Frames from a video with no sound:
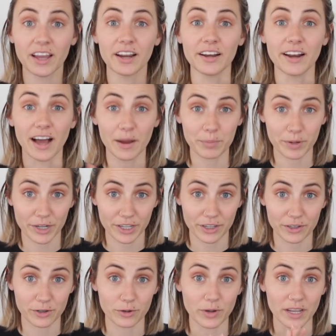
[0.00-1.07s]
not putting
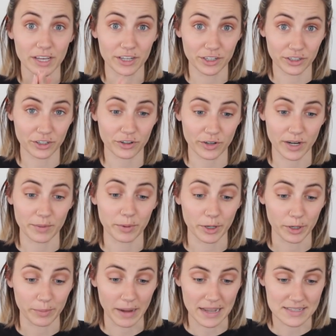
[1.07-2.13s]
you in your crib or
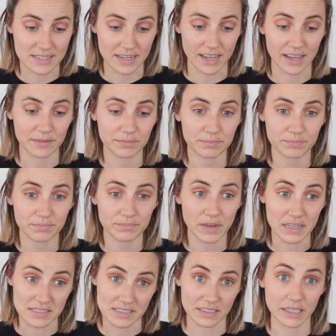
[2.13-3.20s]
your bassinet
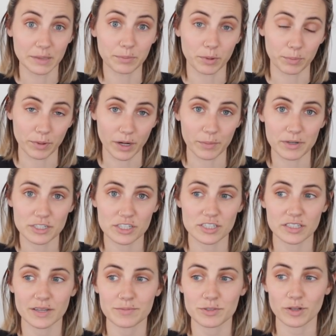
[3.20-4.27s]
asleep or pretty much asleep.